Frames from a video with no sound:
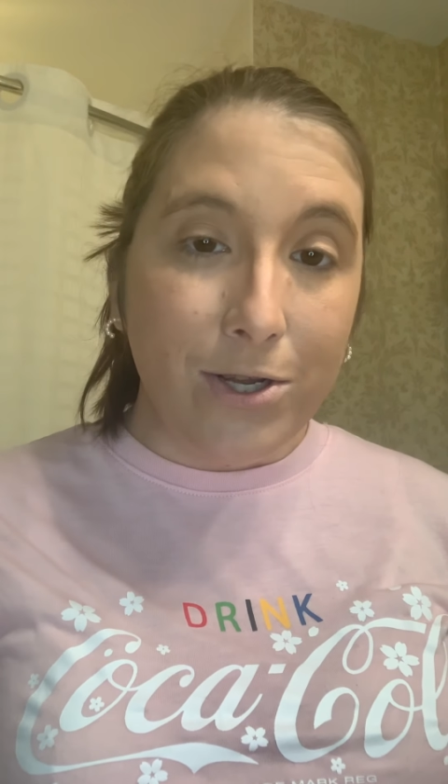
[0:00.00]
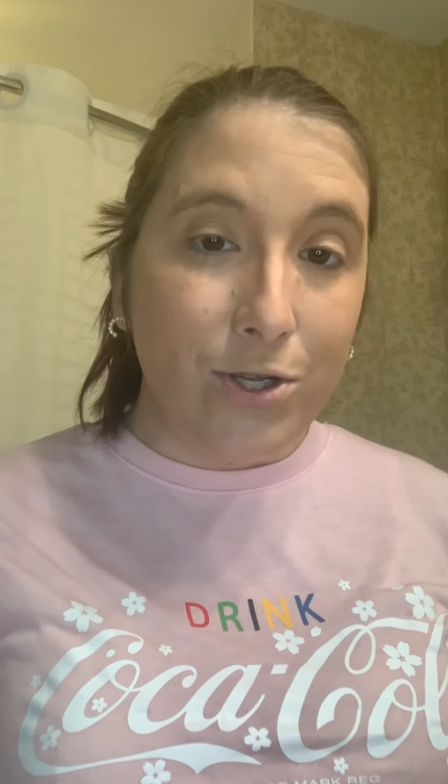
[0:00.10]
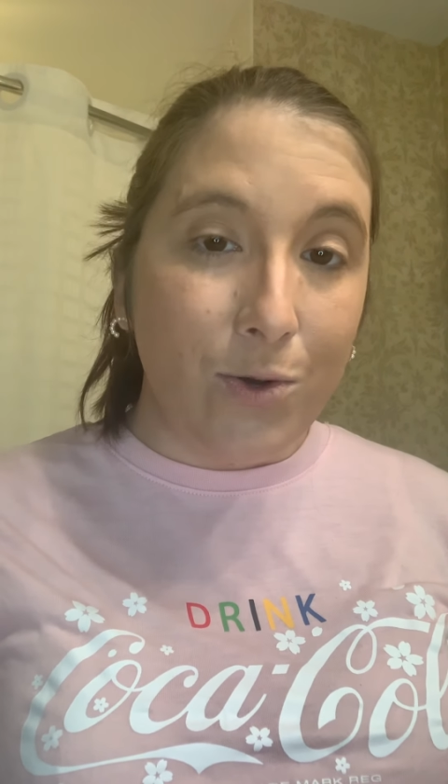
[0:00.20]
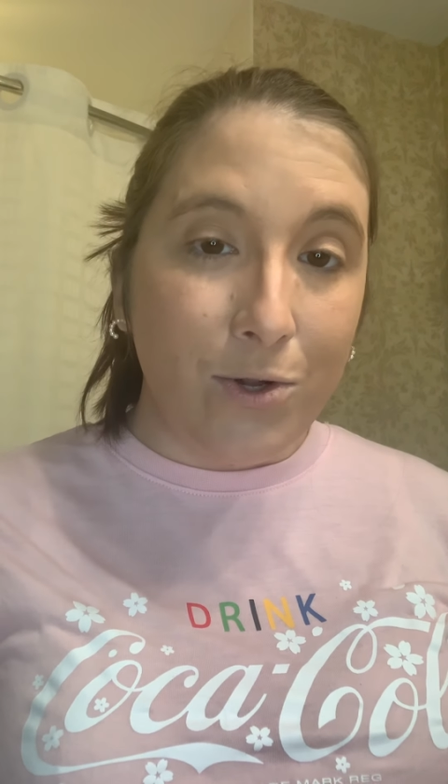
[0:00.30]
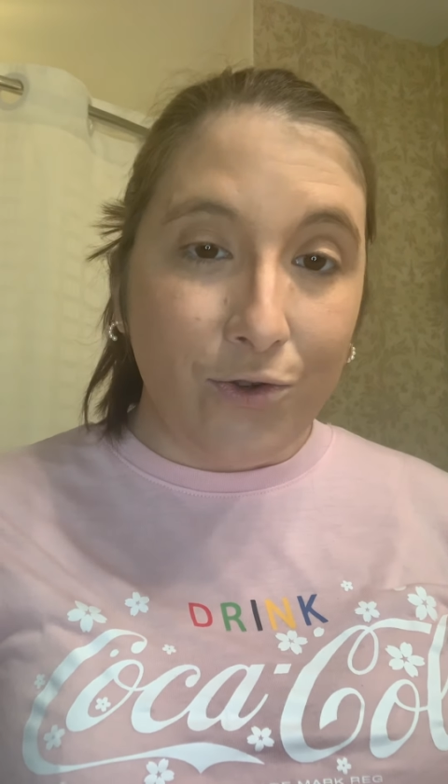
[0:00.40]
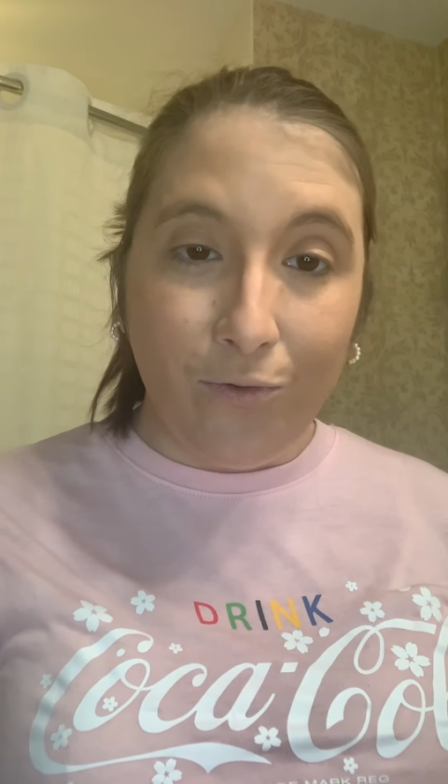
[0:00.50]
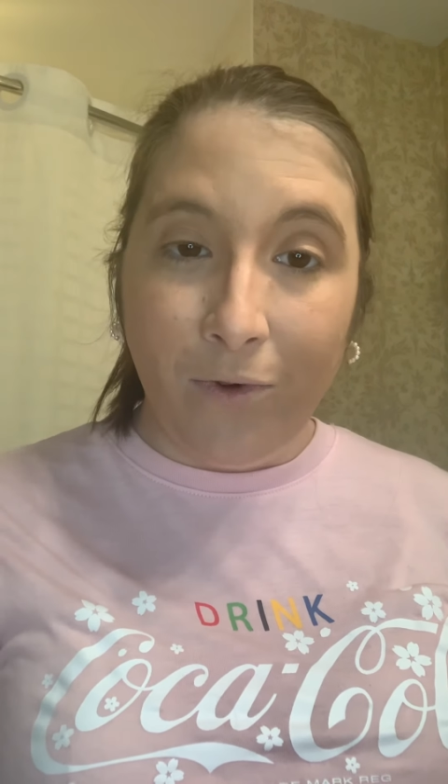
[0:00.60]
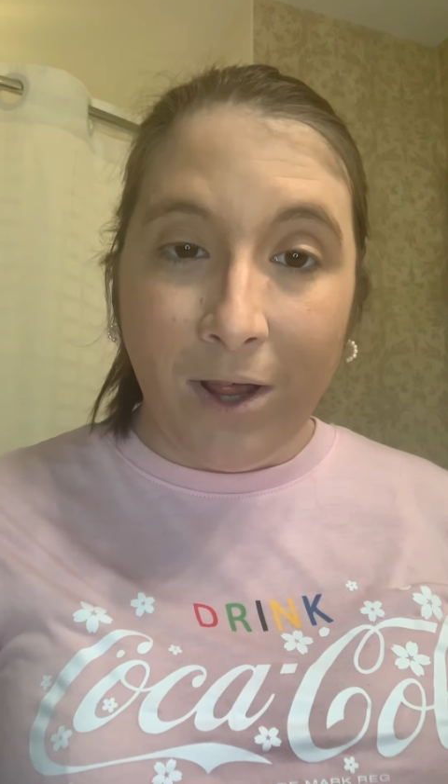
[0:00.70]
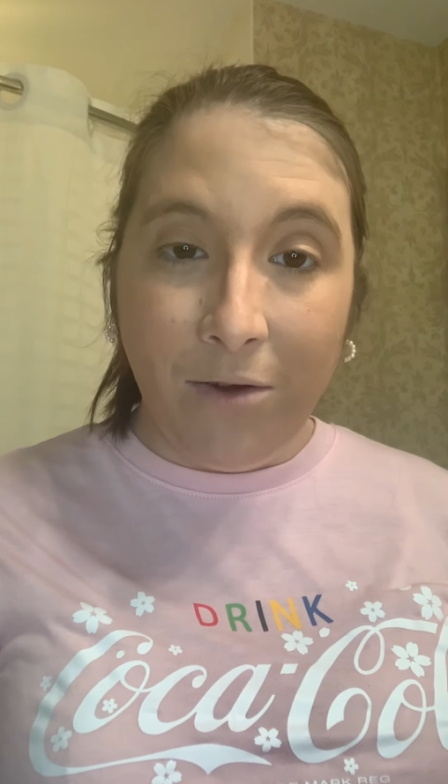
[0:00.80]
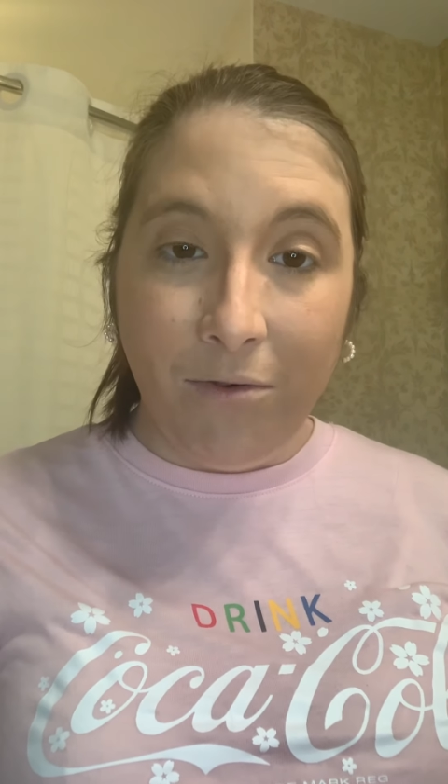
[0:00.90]
so it's
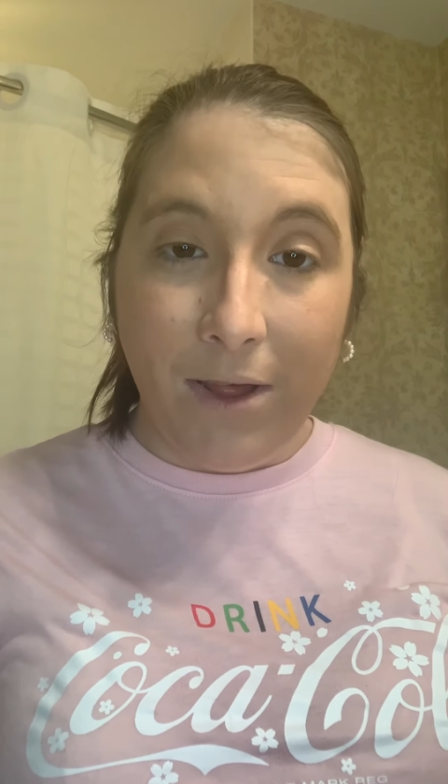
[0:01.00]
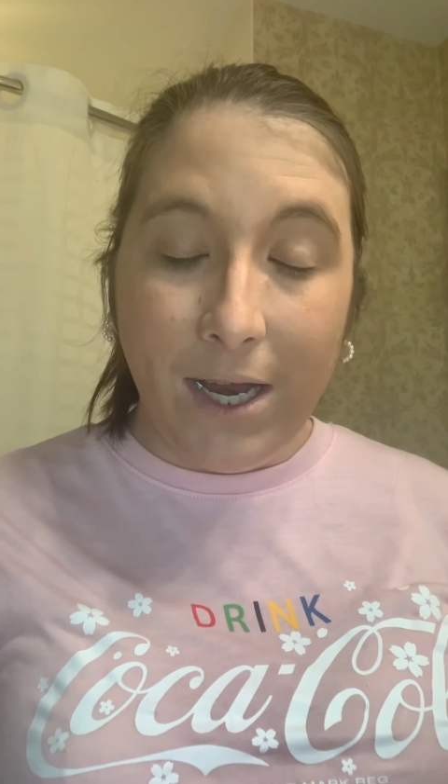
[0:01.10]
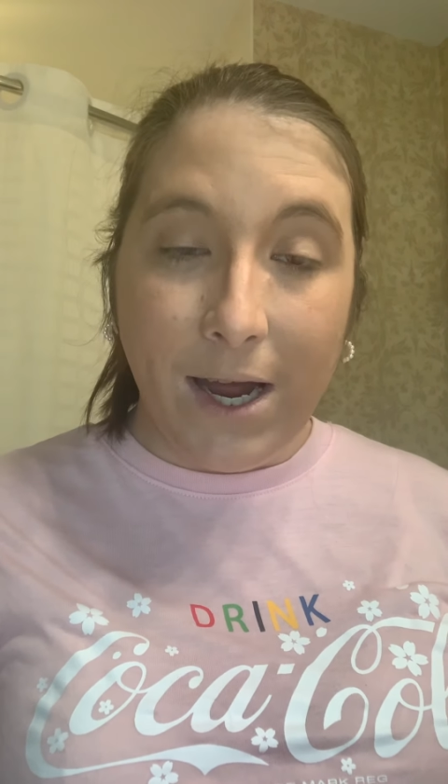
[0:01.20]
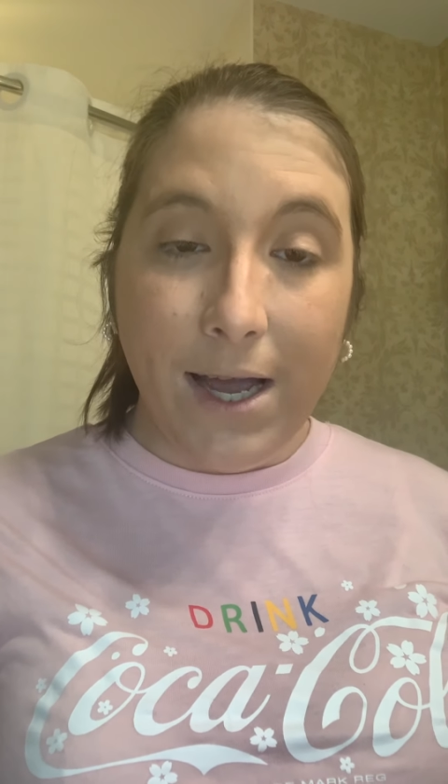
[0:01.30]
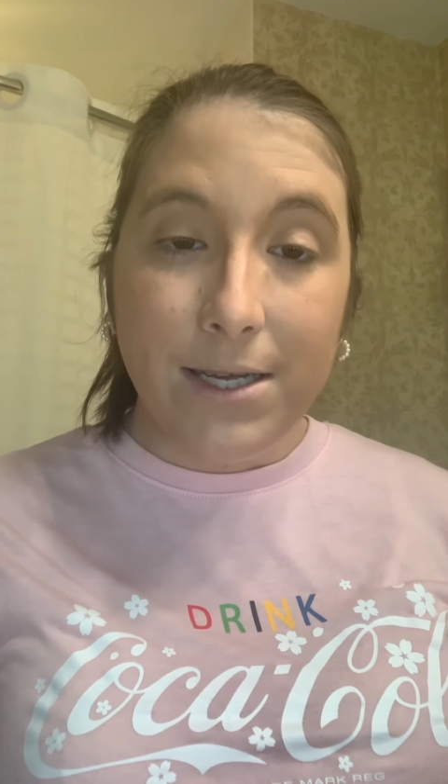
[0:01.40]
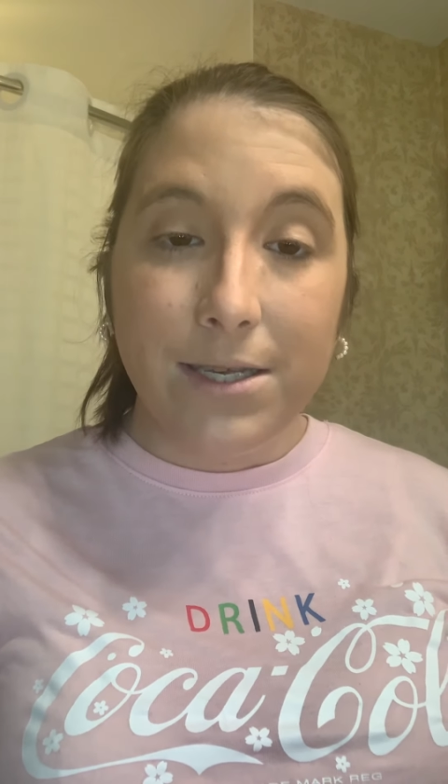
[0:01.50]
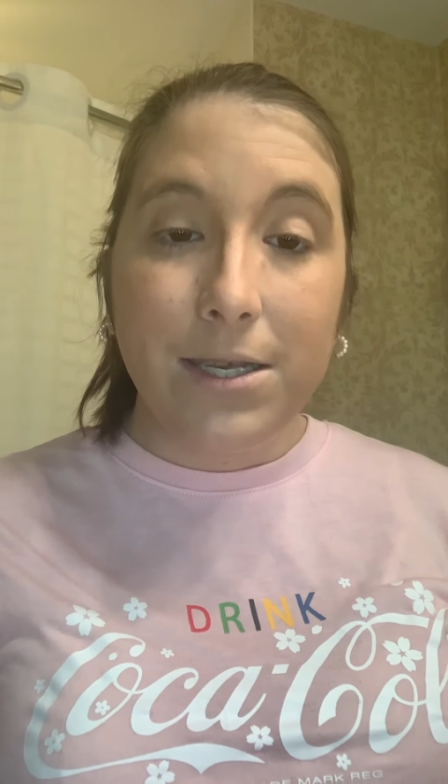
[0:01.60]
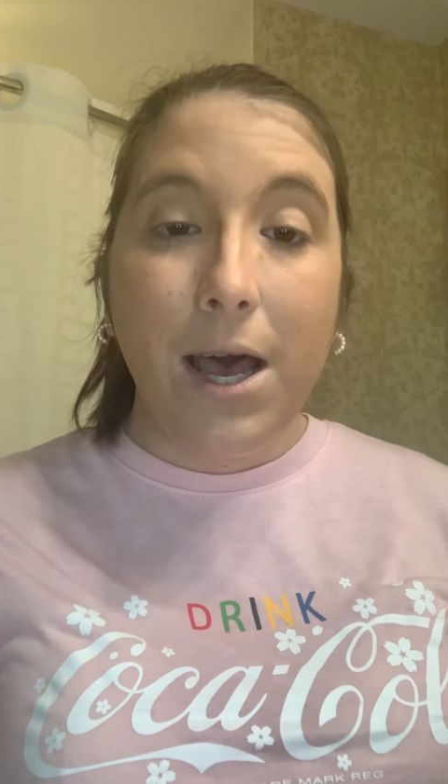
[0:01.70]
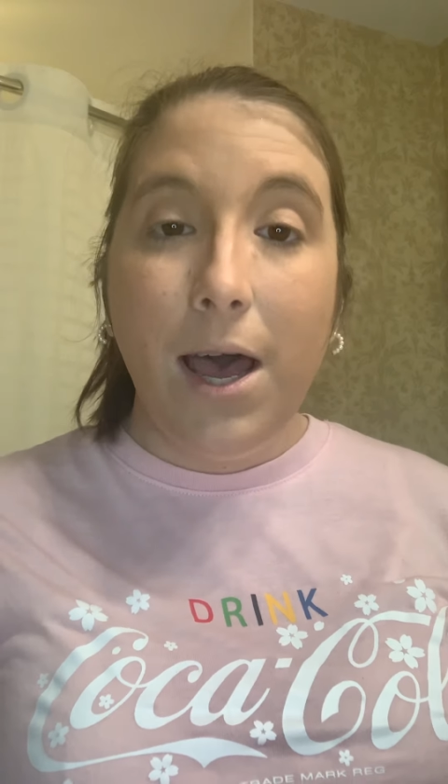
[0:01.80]
really, really nice.